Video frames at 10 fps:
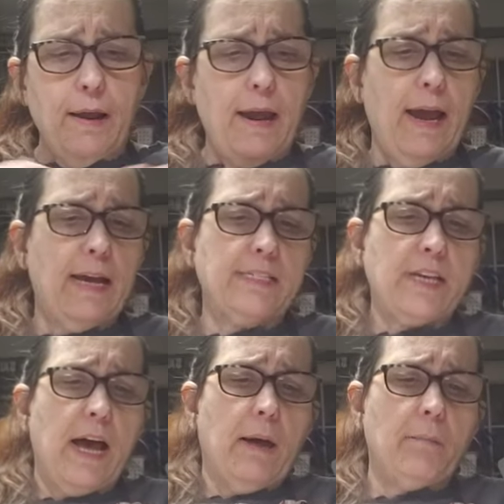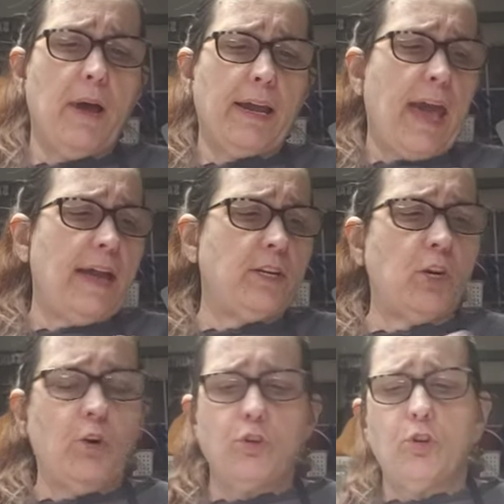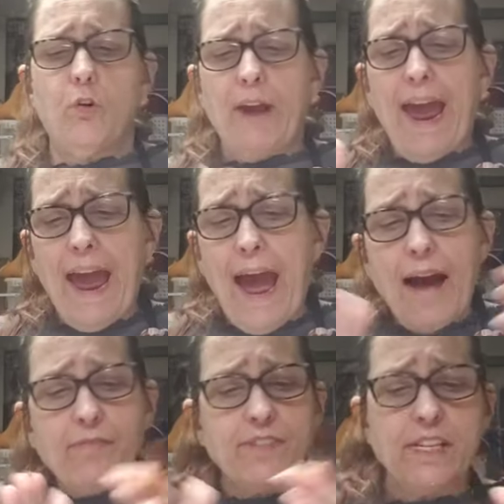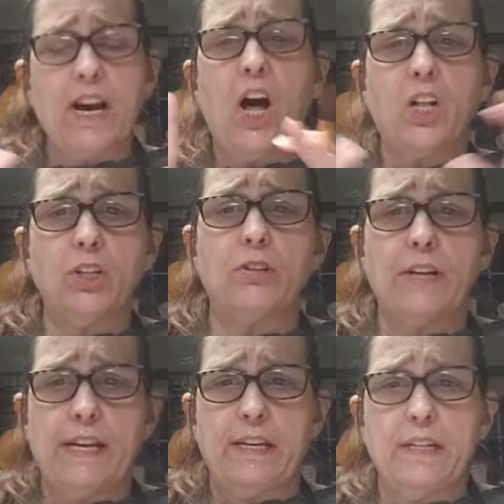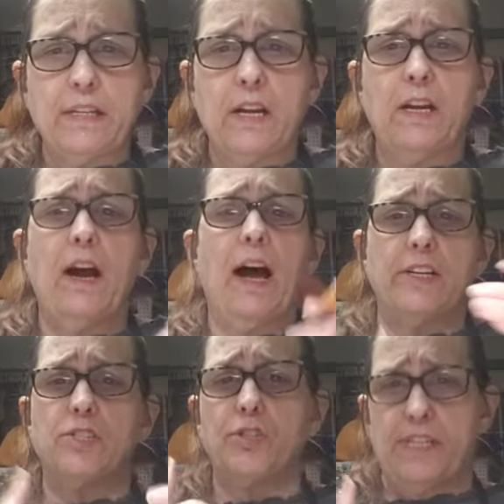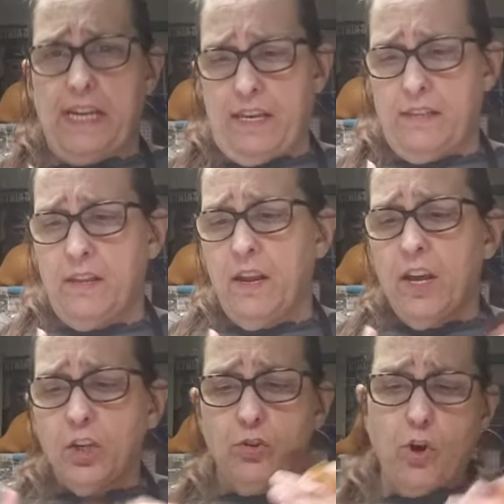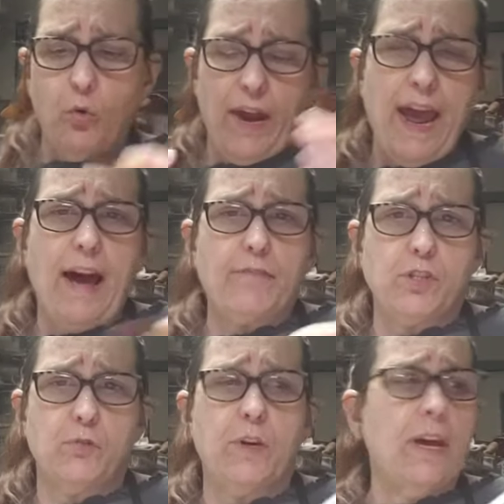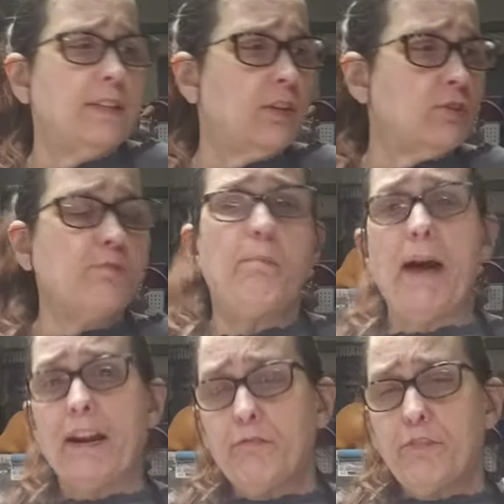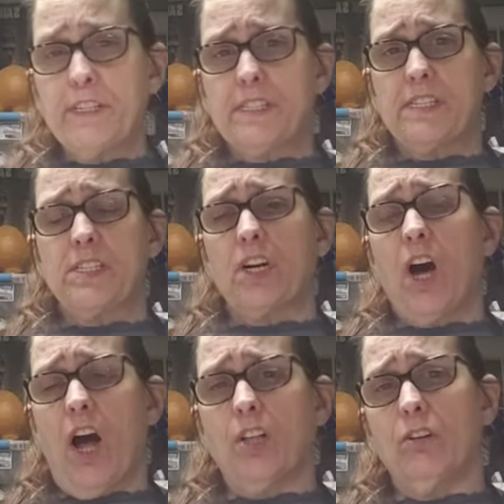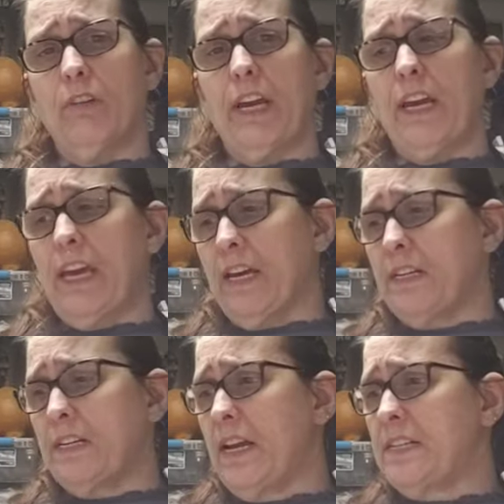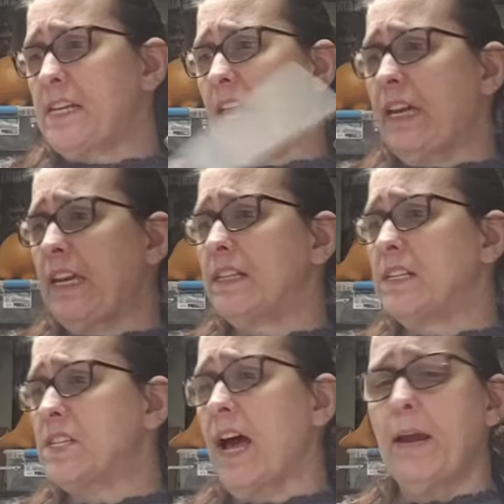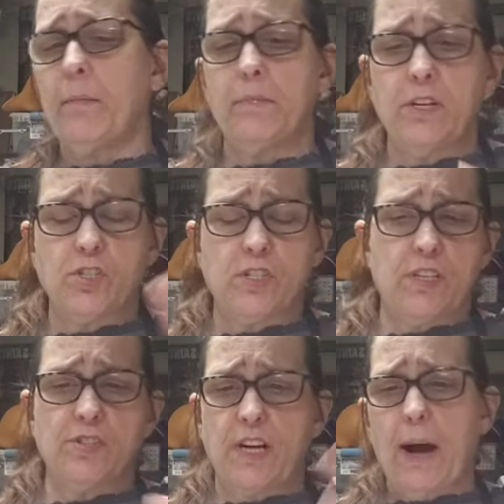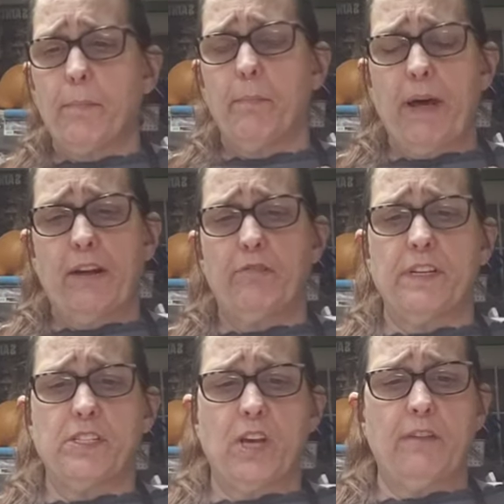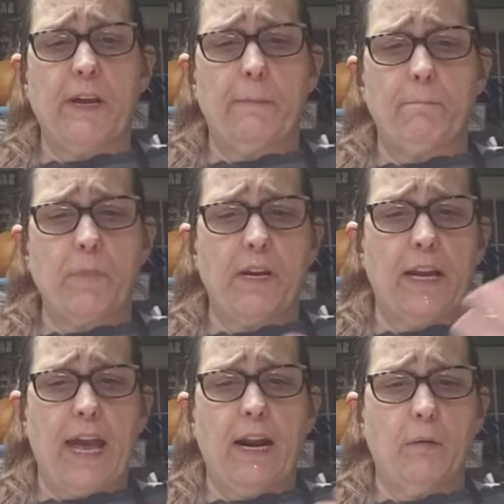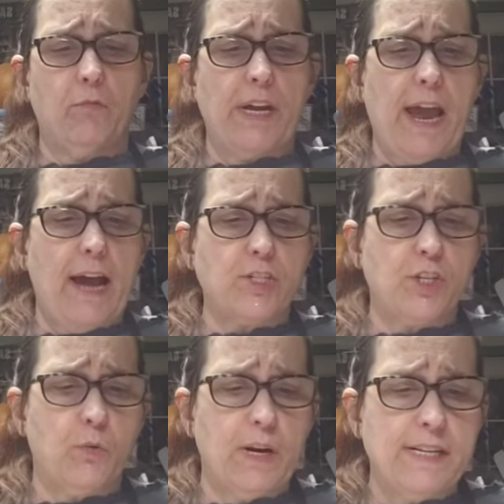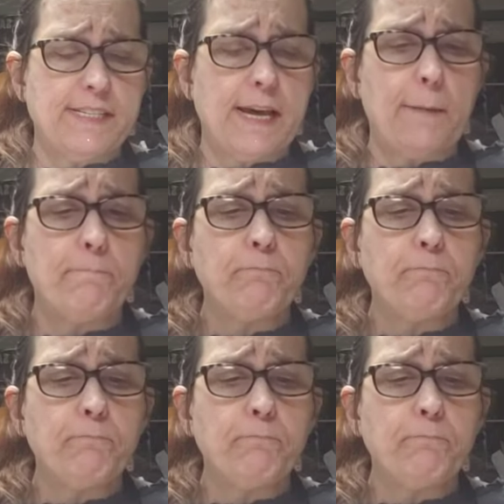And again, you know, you don't have to color in underneath. You don't have to. There's benefits to coloring in and taking the time. There's a couple benefits of it. And again, I'm rehashing what I said.